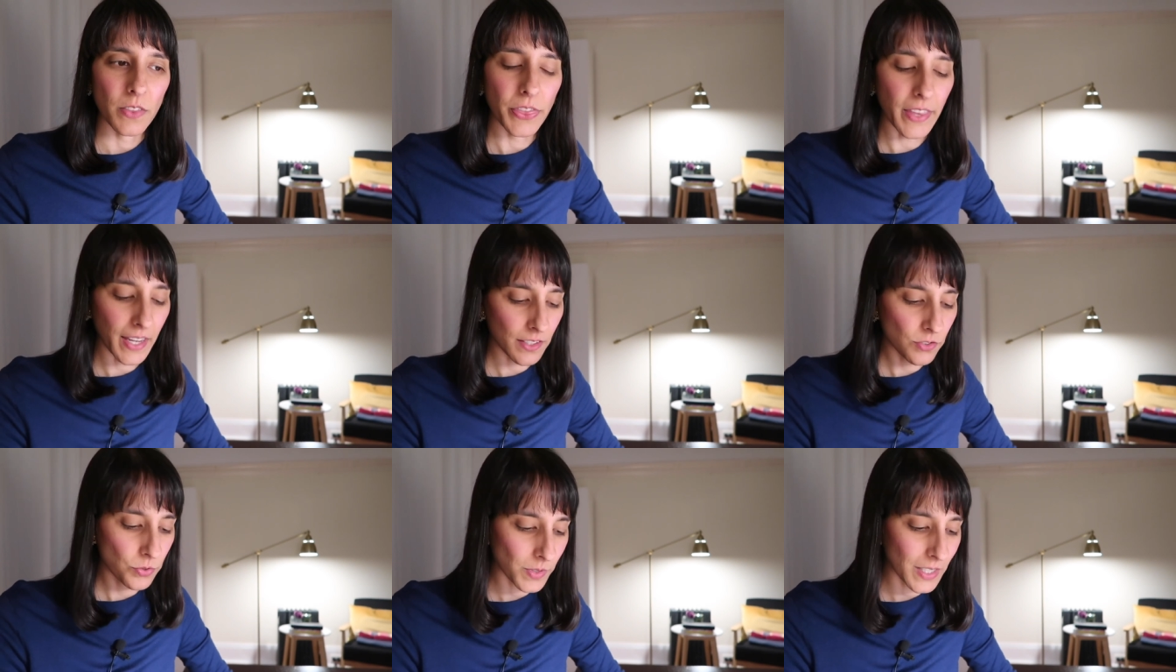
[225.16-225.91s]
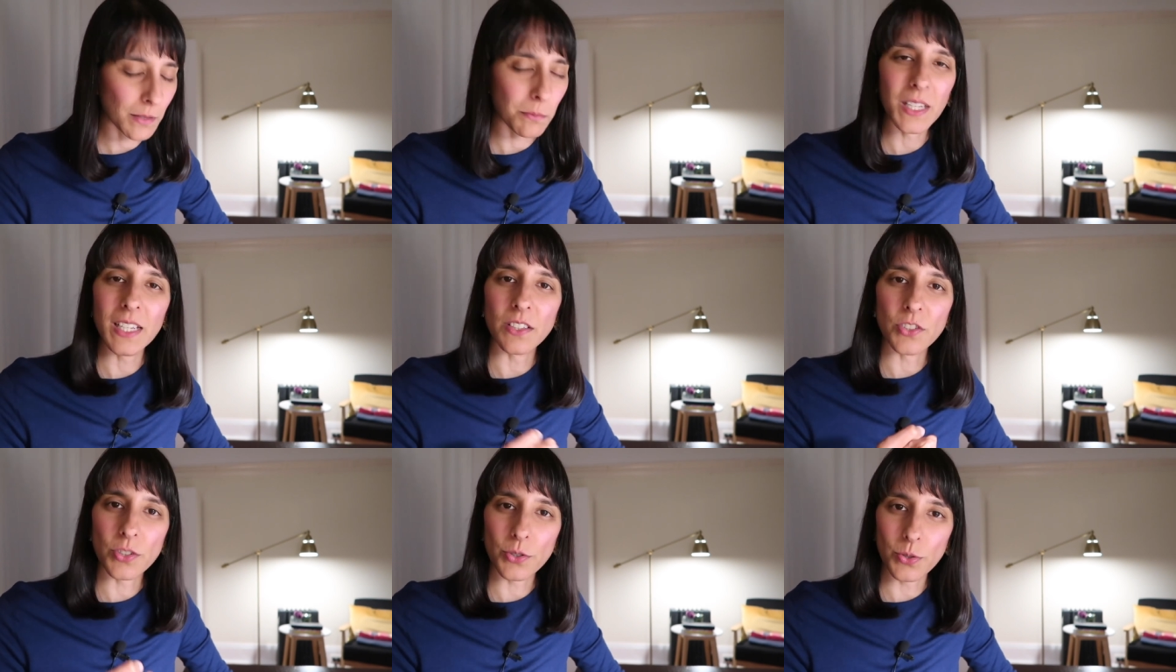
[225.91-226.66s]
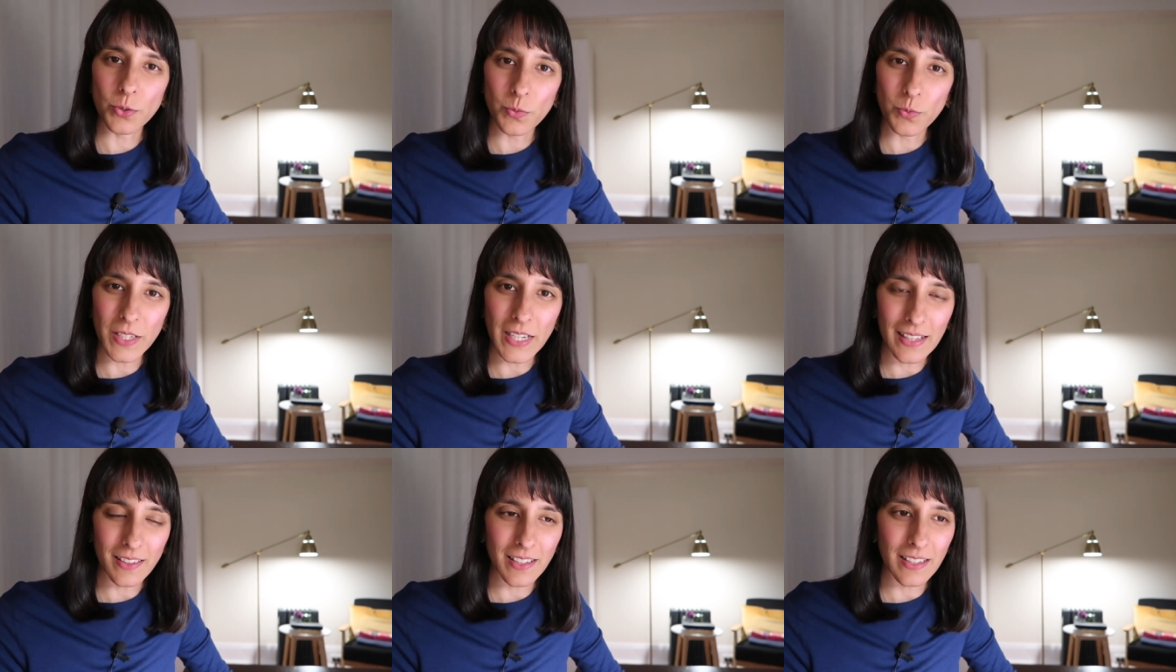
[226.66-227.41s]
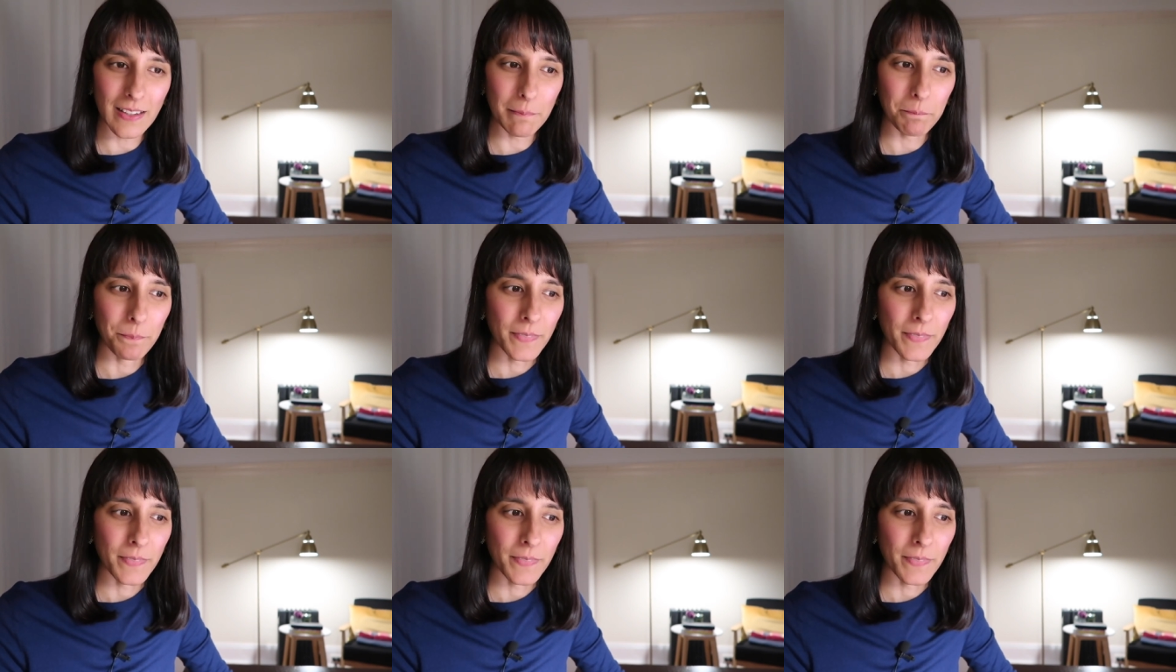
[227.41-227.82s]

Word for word: that dream into reality.